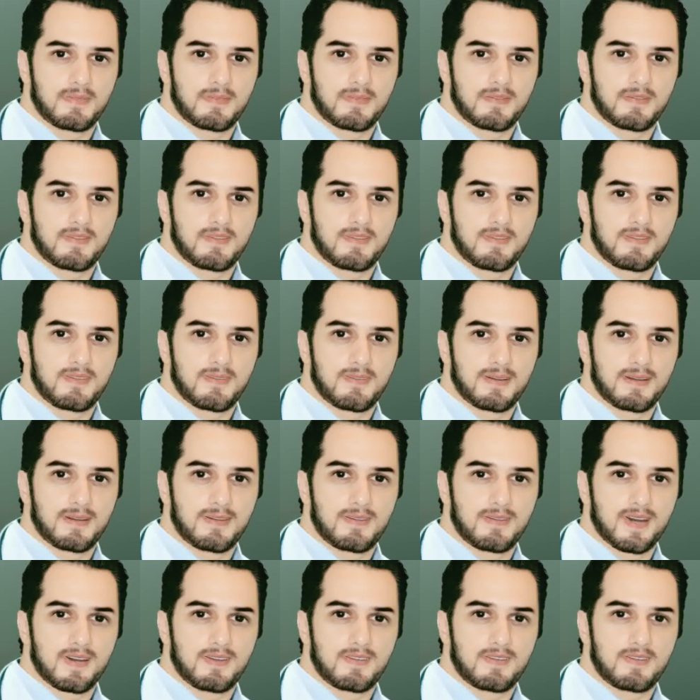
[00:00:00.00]
Thrill is
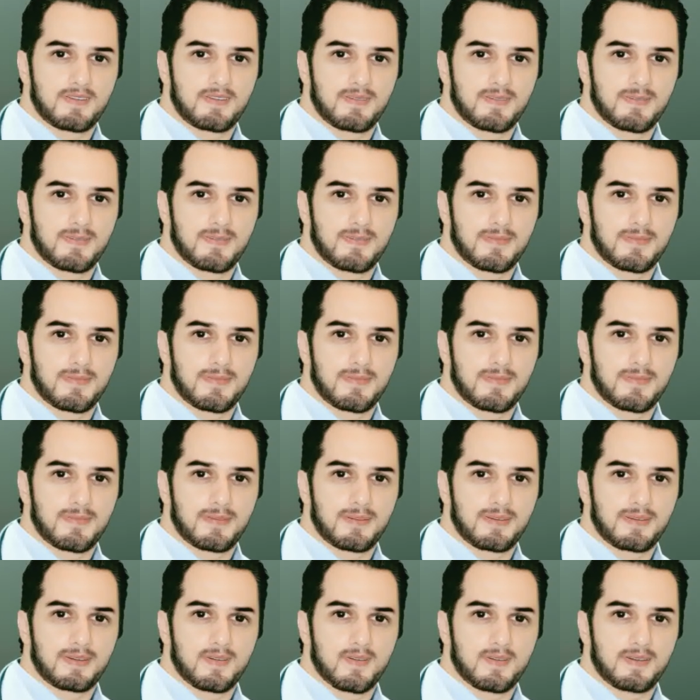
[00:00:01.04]
common.
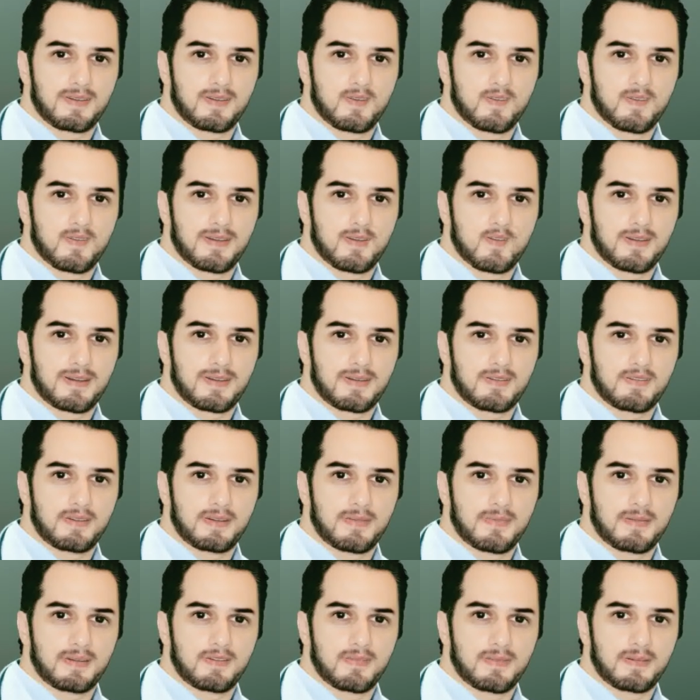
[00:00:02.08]
If there is a
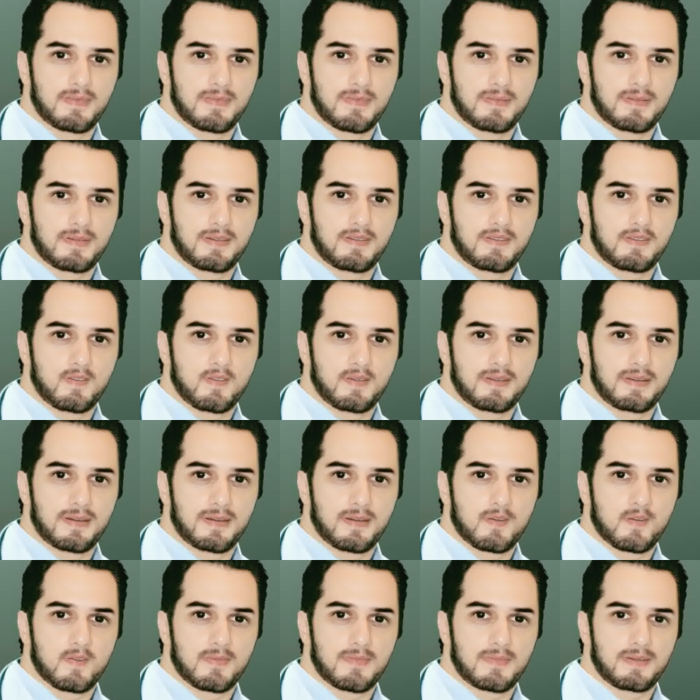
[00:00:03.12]
significant
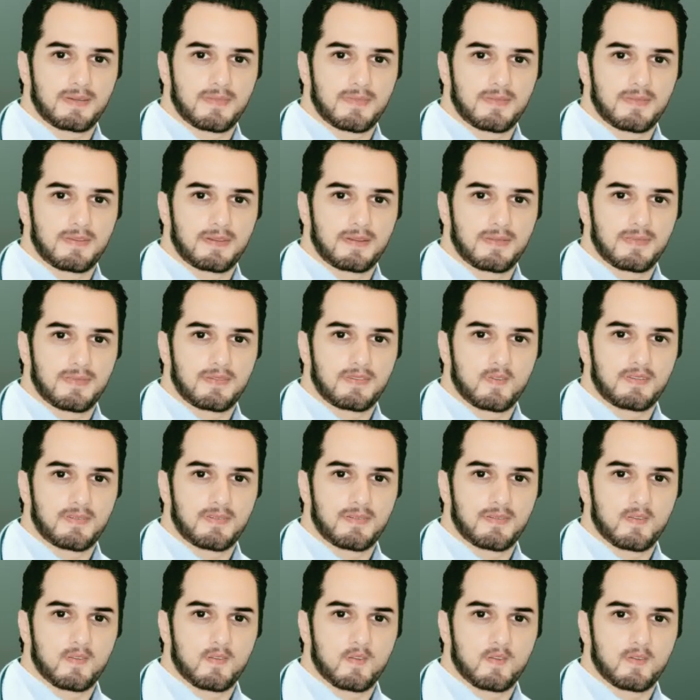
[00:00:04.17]
increase in left
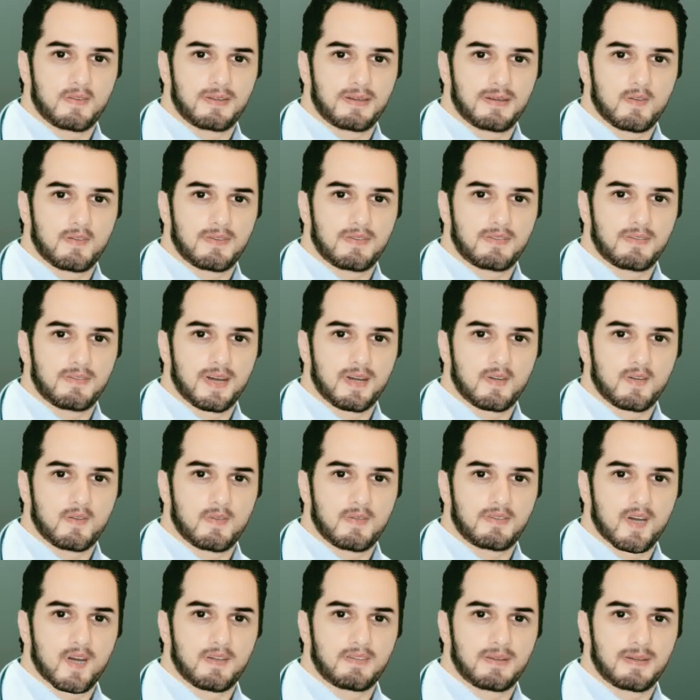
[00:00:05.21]
ventricle there is an
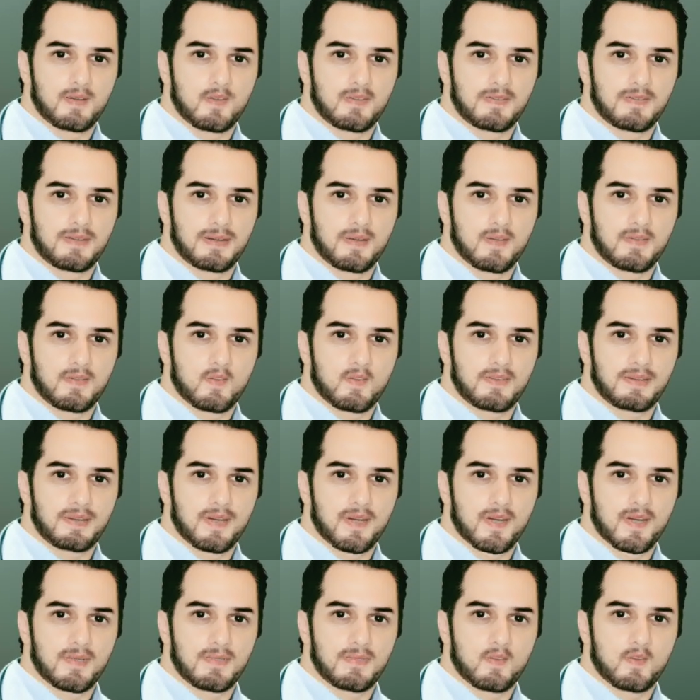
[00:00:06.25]
paradoxical
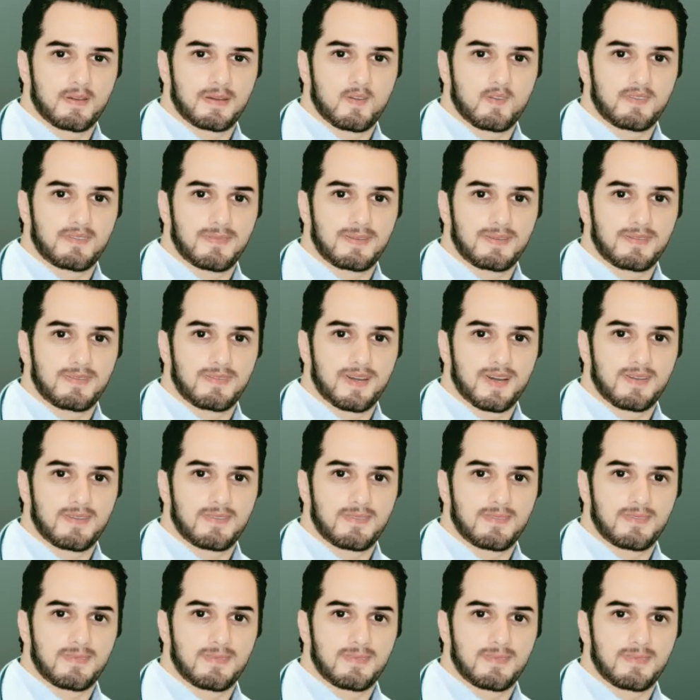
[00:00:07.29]
splitting of the second
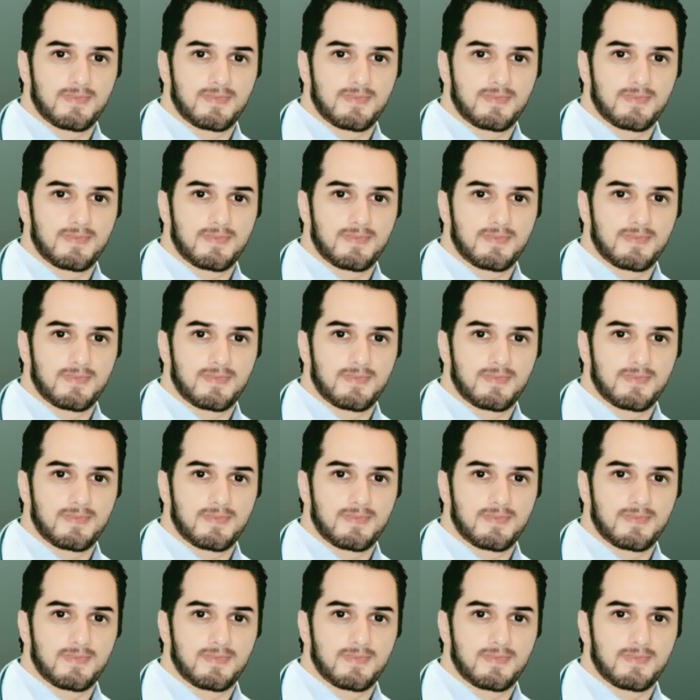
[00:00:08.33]
tone.